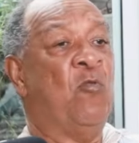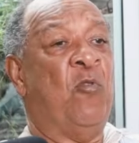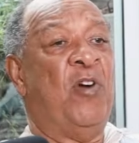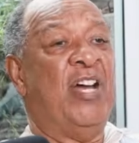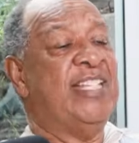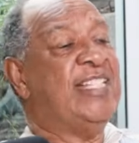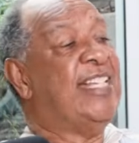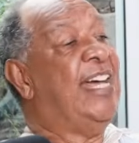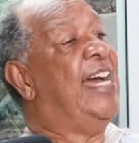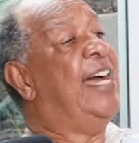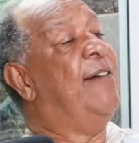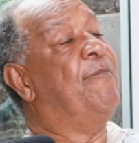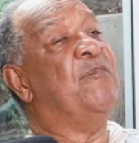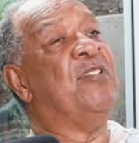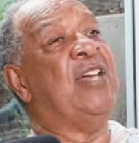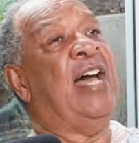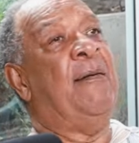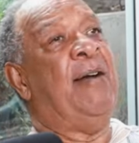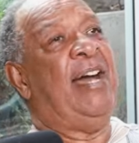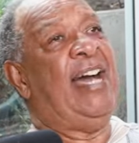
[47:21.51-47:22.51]
what is
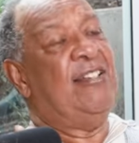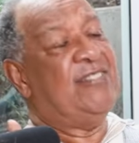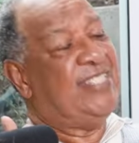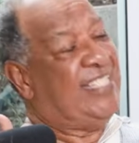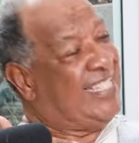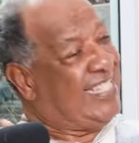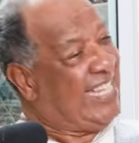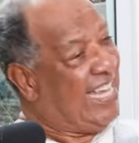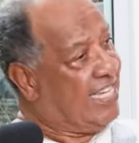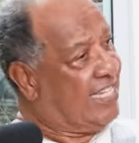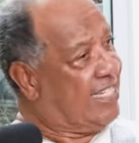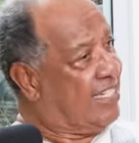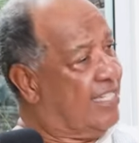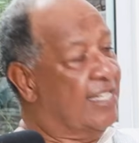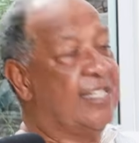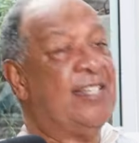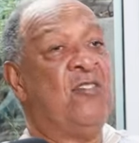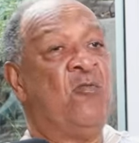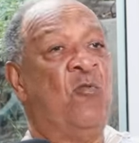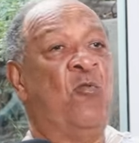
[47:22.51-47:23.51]
about,
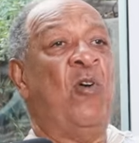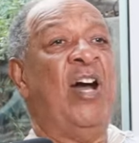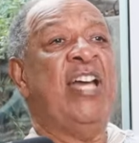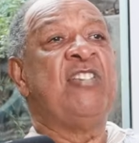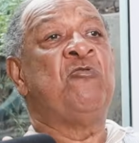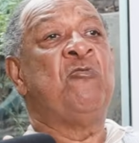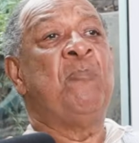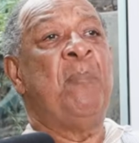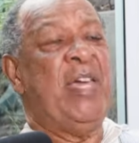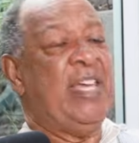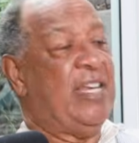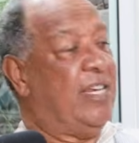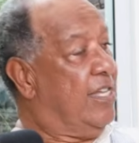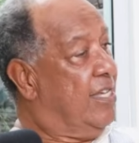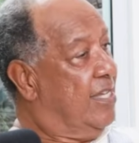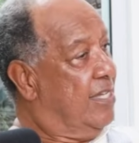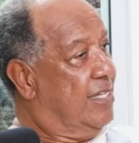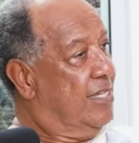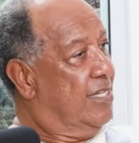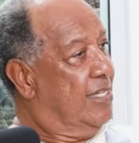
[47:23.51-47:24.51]
sex, why you
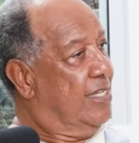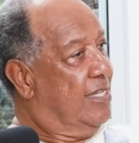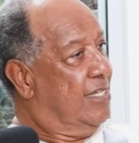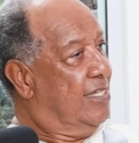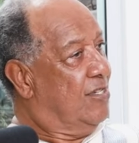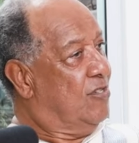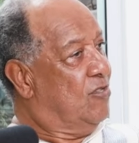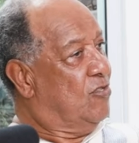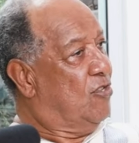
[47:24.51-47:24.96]
marry, mm.